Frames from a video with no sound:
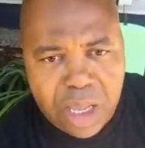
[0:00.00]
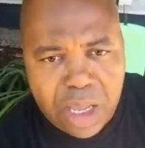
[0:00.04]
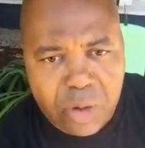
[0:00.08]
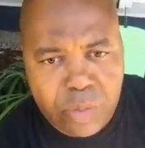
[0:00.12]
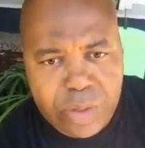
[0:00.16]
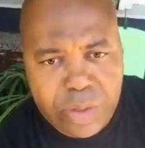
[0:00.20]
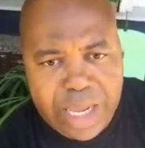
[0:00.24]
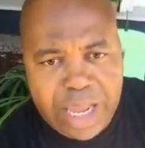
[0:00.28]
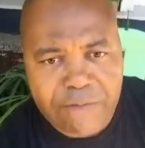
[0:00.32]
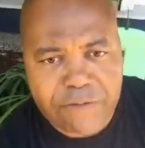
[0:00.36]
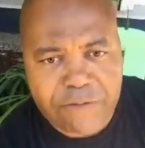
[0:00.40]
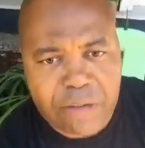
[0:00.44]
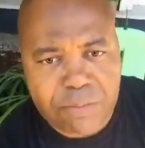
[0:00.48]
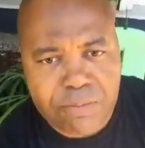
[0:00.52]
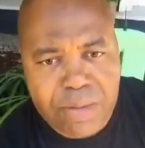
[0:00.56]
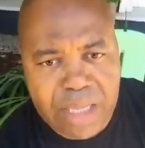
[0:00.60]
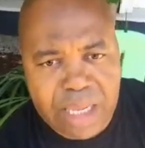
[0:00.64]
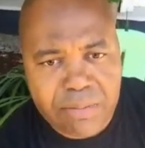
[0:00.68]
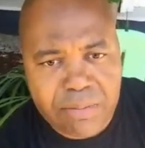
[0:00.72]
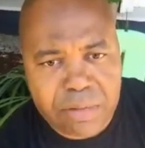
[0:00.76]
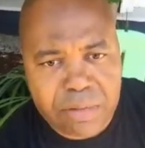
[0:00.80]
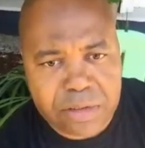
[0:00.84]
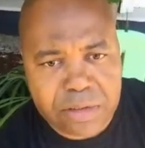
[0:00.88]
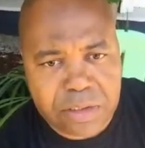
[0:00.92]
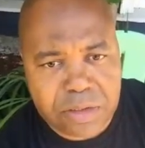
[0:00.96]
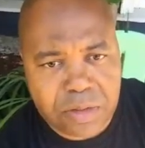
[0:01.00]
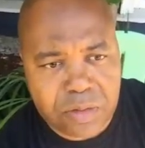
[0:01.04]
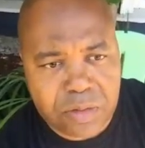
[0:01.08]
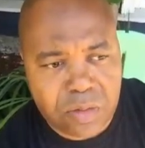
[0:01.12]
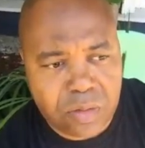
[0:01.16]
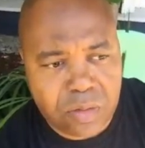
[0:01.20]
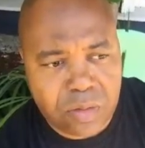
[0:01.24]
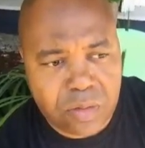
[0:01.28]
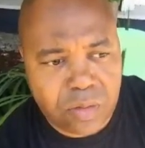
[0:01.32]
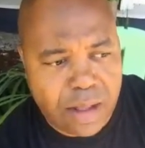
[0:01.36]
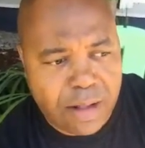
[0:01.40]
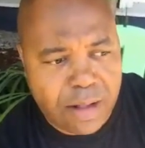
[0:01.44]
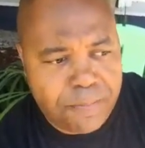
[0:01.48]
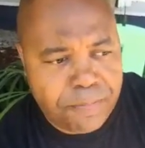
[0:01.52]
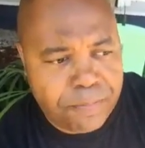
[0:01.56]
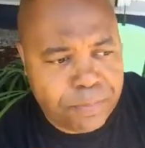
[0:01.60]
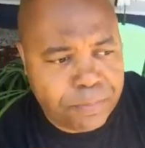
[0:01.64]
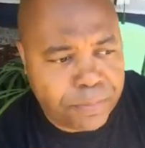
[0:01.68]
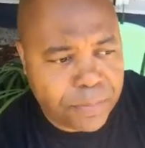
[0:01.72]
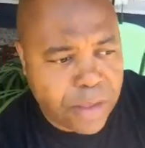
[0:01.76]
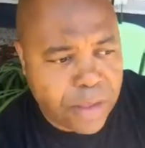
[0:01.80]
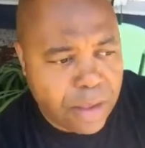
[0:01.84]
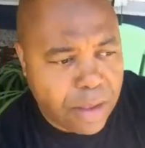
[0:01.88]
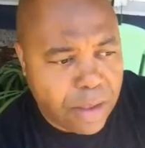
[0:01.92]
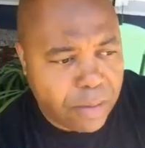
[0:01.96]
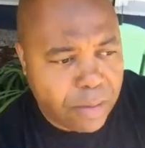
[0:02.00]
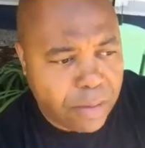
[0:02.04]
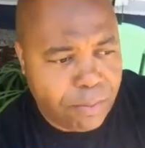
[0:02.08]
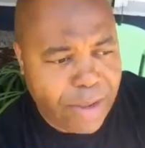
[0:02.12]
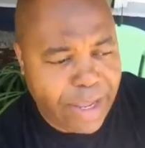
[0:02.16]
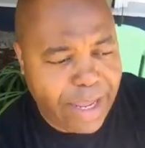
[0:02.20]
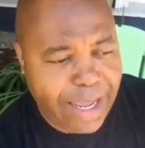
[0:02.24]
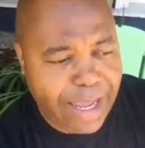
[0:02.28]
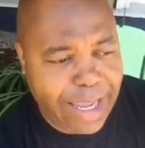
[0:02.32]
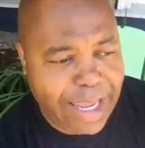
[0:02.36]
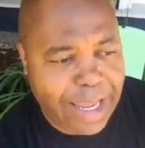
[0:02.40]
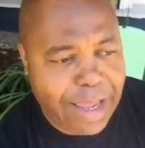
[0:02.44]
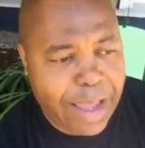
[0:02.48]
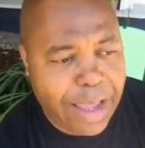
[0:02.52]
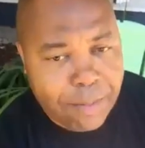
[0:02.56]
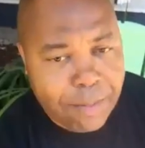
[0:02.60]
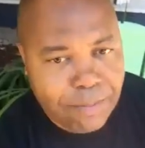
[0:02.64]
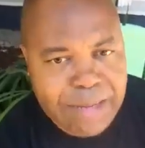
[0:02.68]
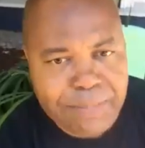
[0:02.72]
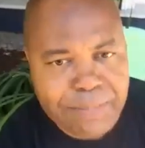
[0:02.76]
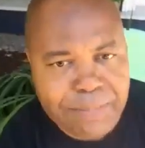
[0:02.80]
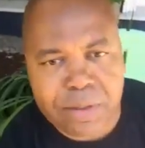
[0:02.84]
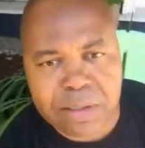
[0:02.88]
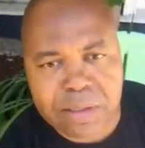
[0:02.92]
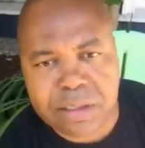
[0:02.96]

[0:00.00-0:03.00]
We have to be able to pay people.